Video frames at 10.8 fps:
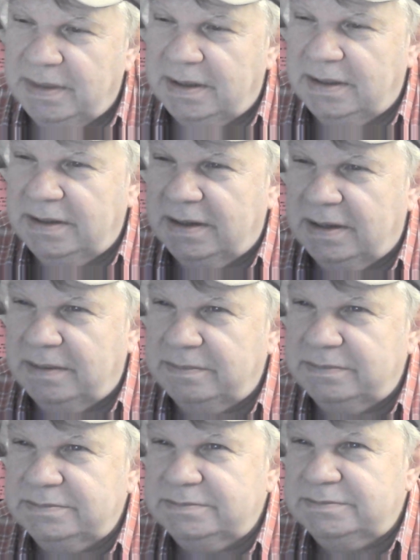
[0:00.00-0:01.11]
And,
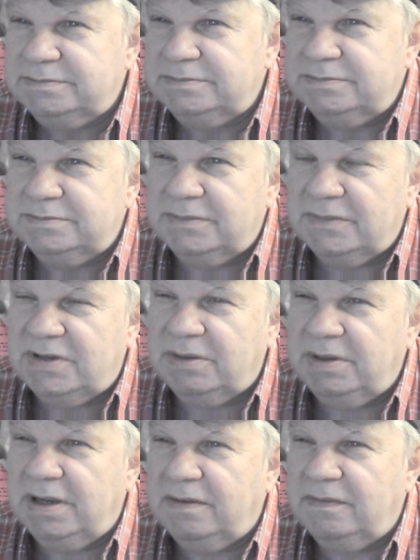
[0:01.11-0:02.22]
um,
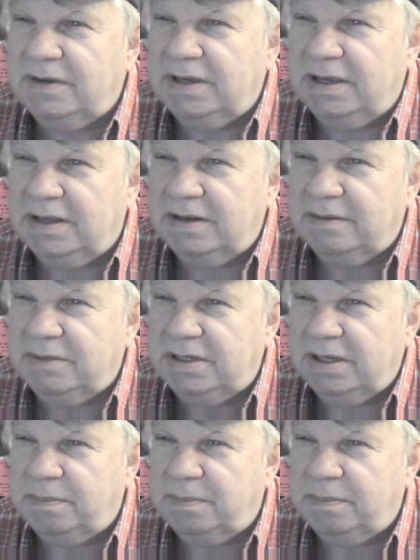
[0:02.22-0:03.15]
so we have, again, the